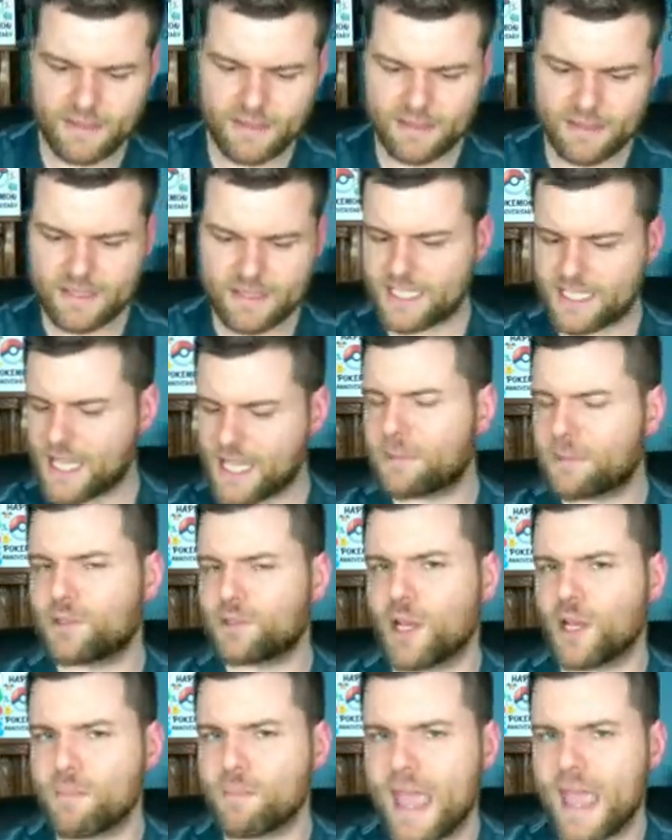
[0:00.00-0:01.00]
That's
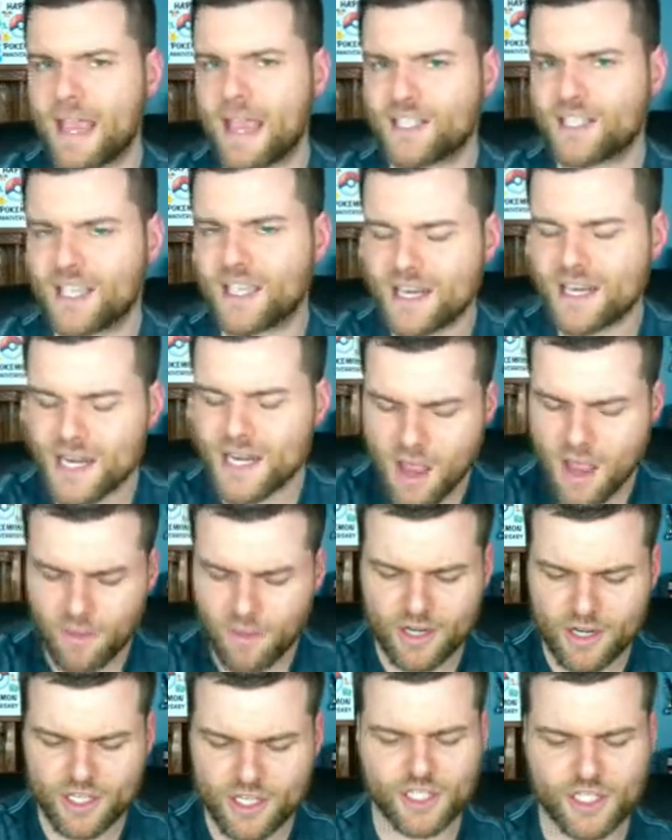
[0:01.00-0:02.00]
absolutely amazing. Now we're
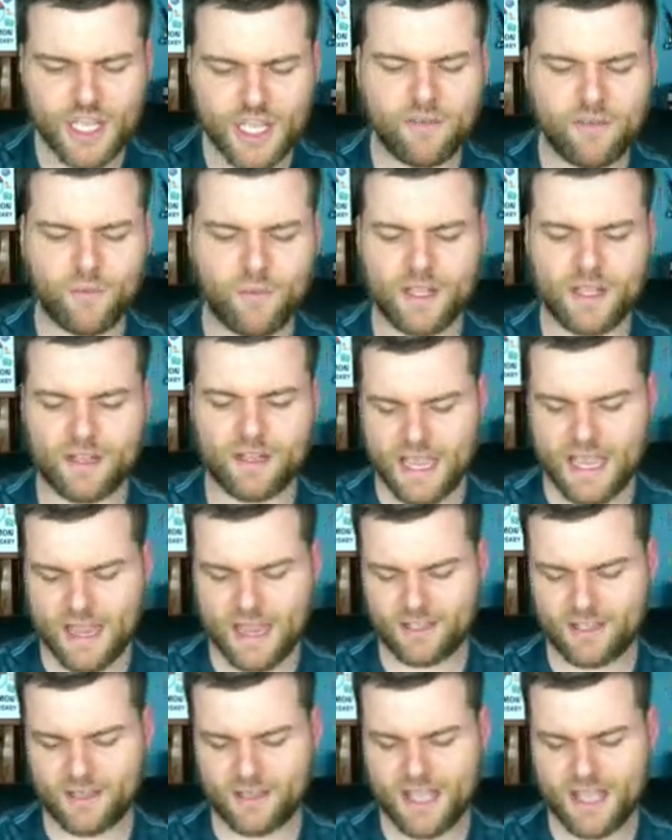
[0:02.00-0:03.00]
going to see if we can get a